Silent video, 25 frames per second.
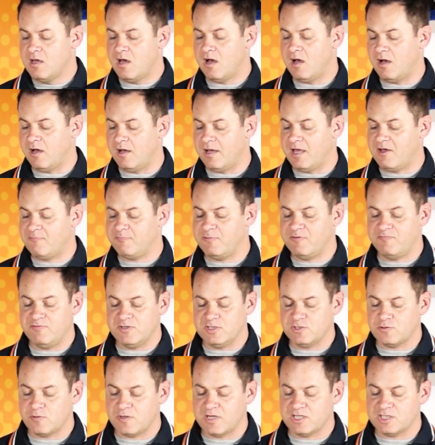
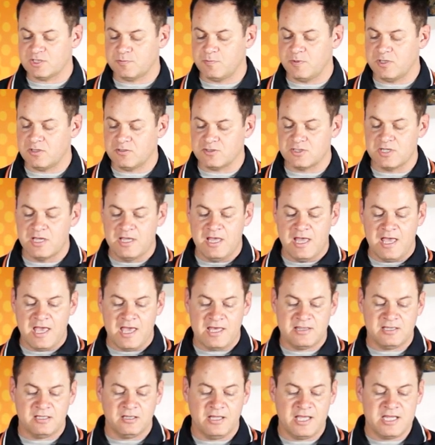FPV transmitters,
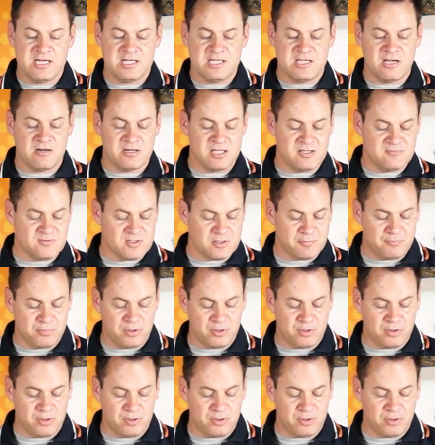and the landing gear gives you